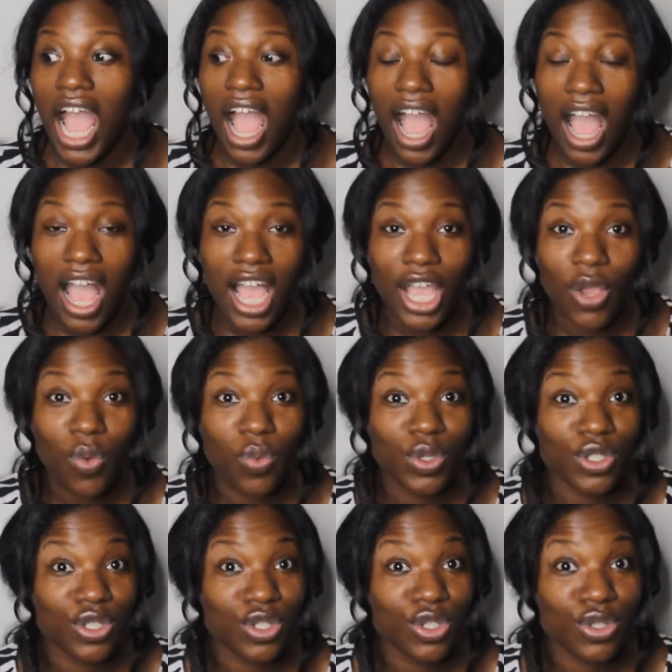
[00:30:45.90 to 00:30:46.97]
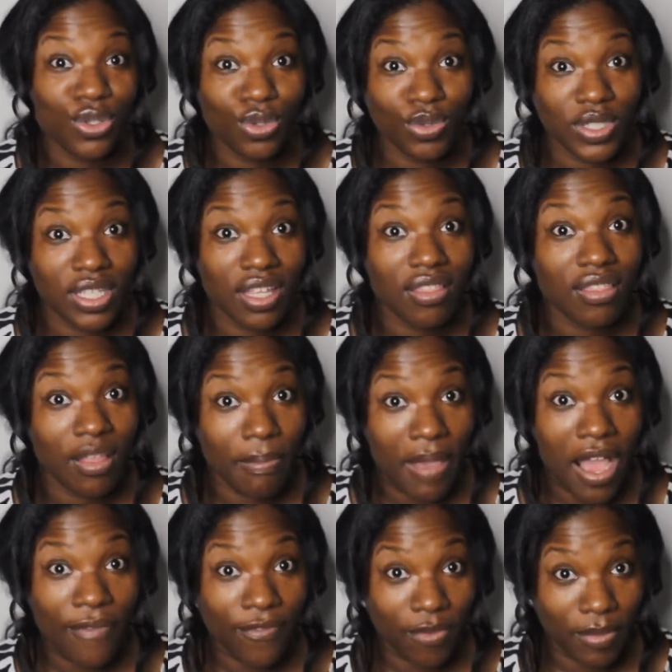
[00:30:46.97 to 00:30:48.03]
I was using the
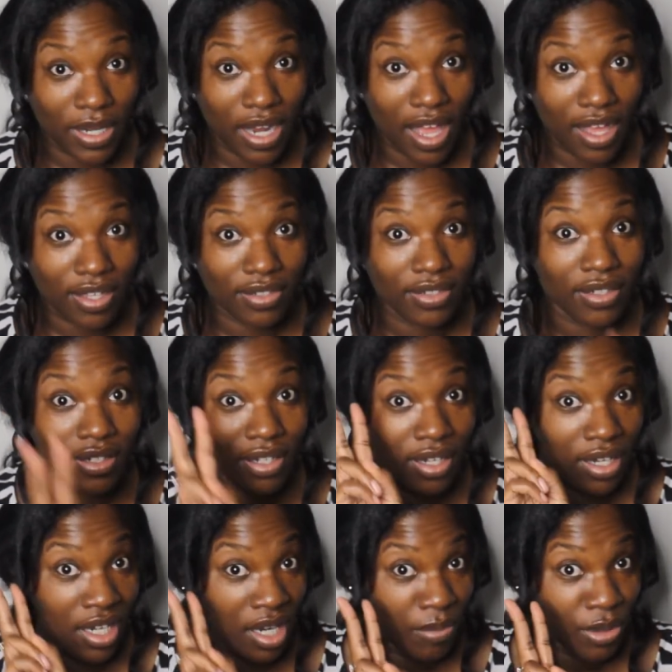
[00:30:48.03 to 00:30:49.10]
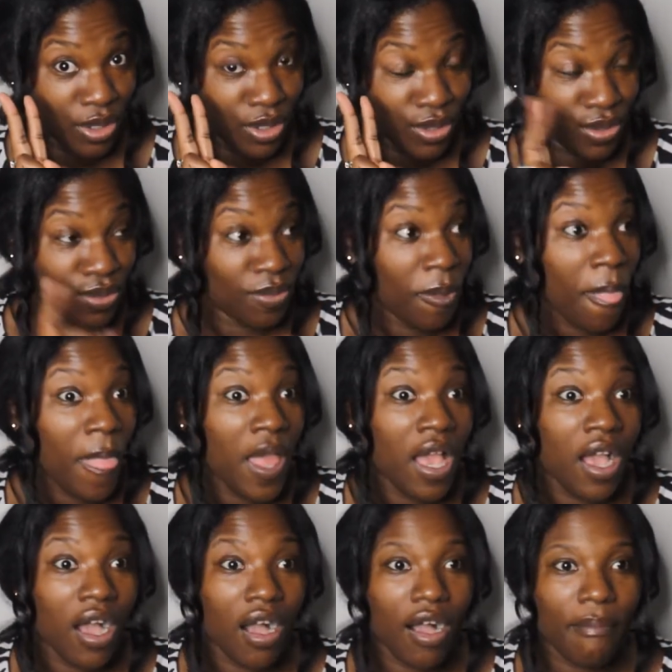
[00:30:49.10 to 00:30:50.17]
bathroom a lot, number 2.
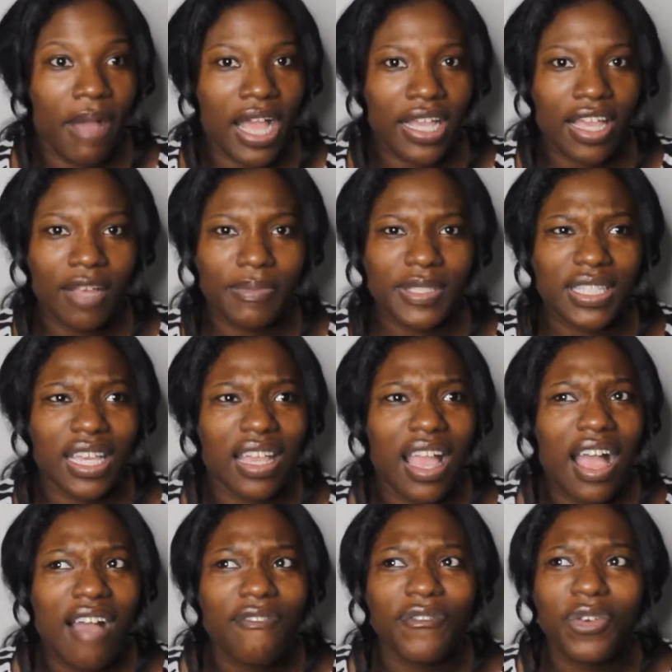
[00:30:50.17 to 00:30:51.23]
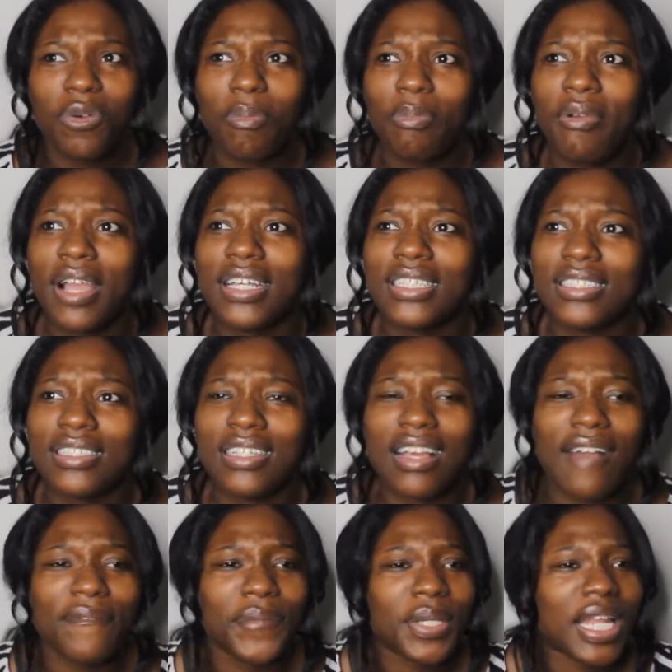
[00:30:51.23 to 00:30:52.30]
I kept saying, I feel pressure.
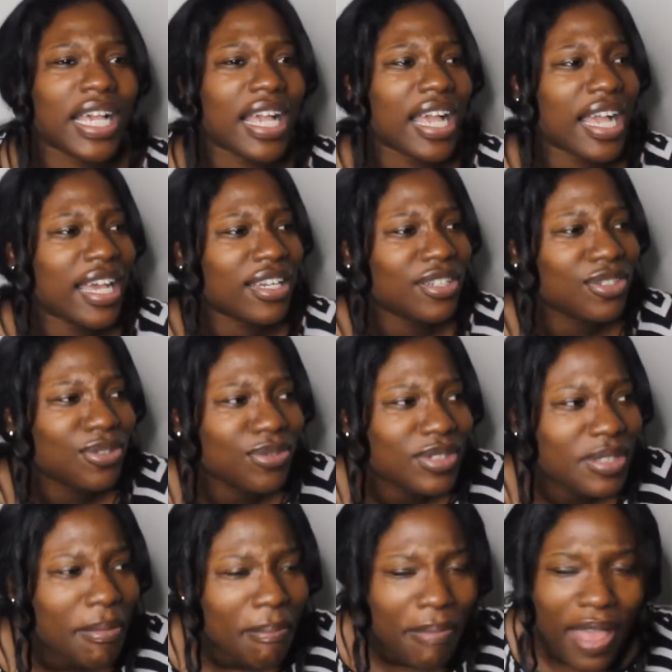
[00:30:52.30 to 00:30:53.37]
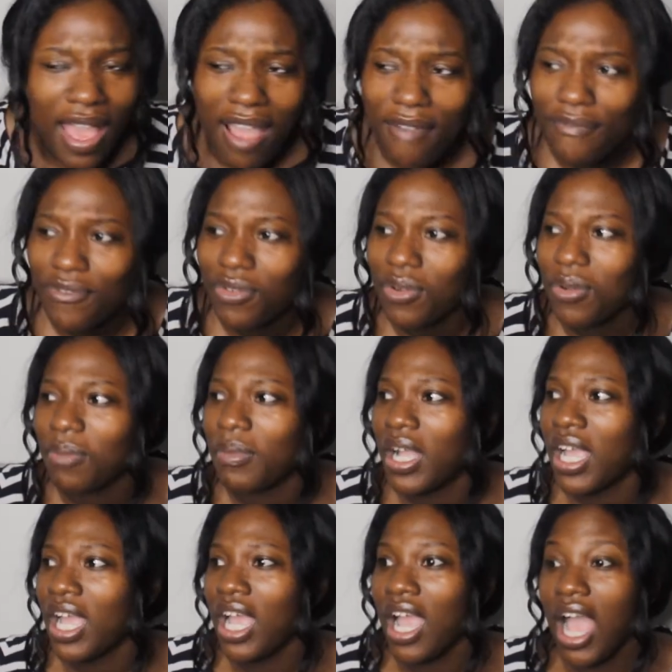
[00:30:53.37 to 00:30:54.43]
I feel like I gotta use the bathroom.
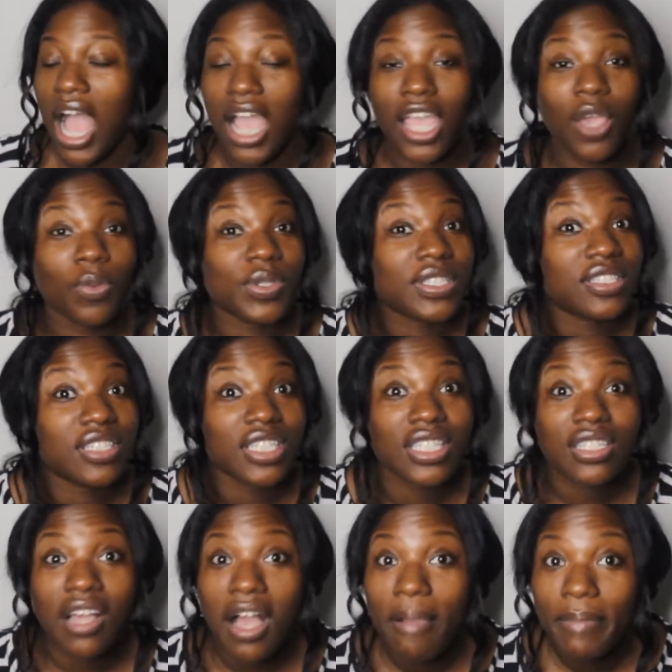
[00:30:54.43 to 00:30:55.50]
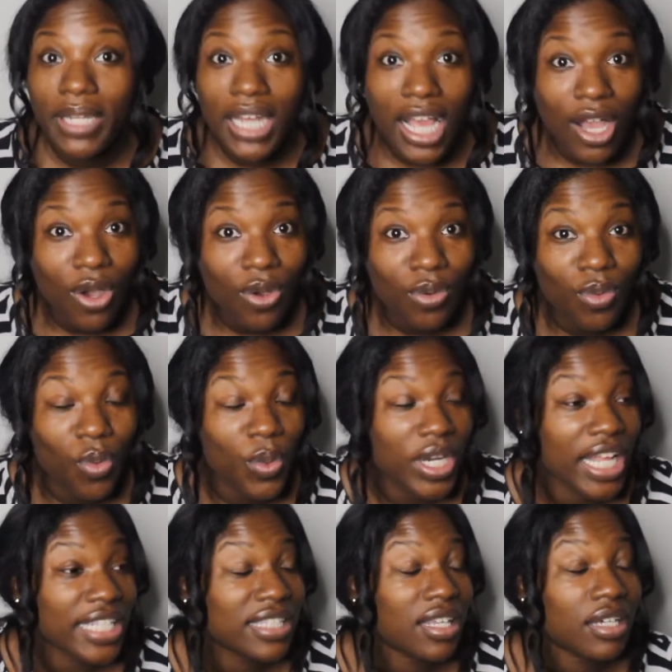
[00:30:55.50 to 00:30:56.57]
It was just coming out.
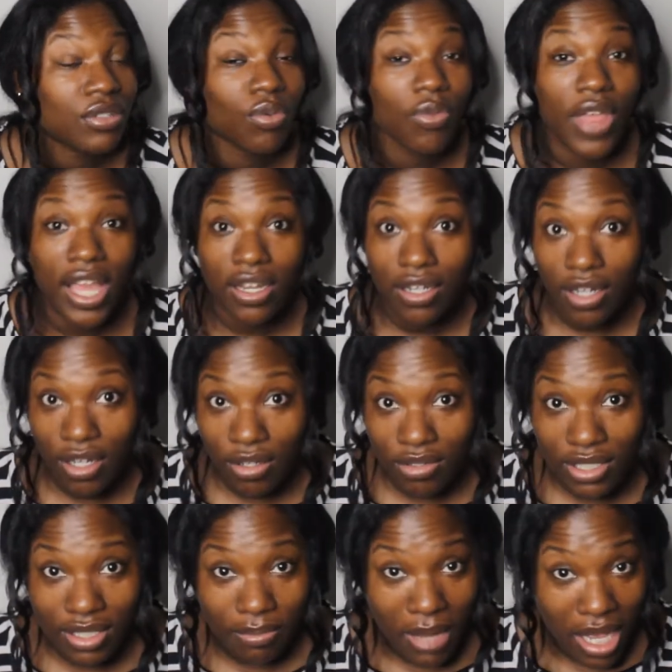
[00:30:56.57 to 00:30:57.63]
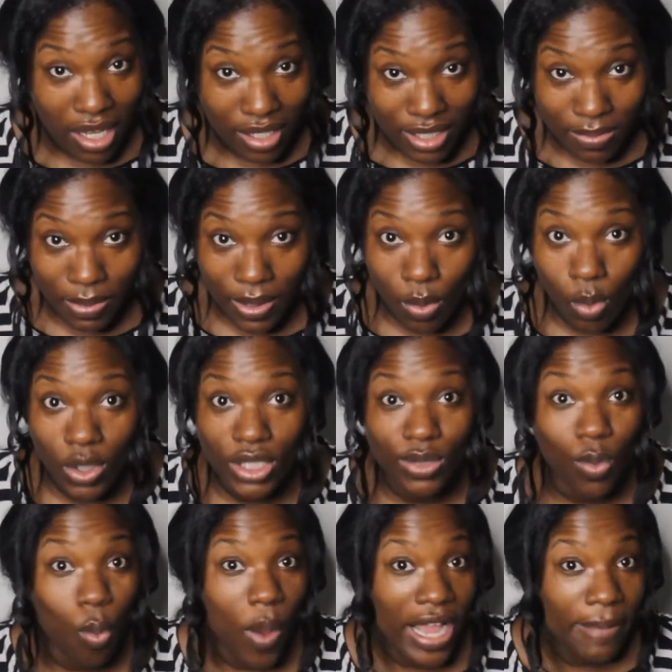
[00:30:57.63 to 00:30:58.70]
When I tell you, that nurse and my husband
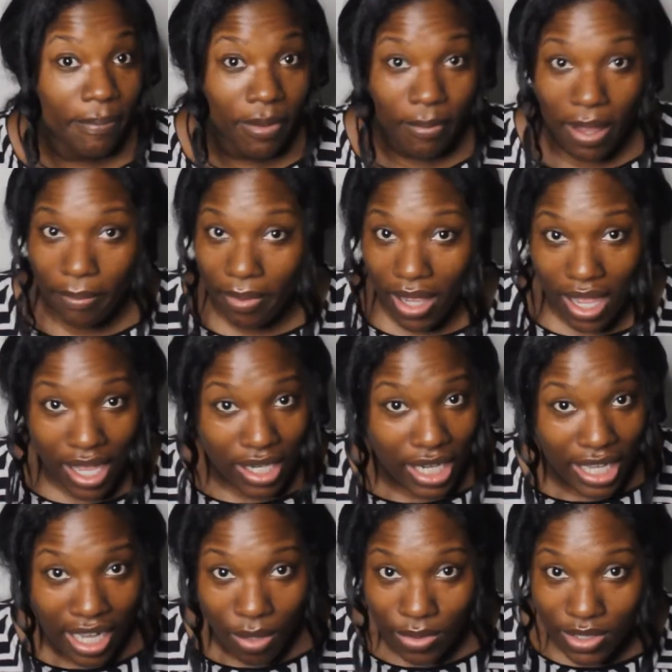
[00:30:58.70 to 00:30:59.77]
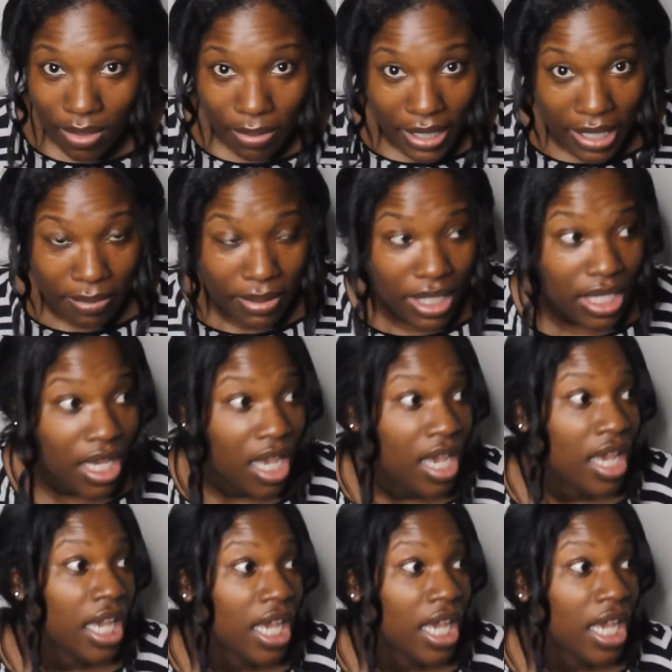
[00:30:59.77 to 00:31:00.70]
was wiping my behind like I was a baby,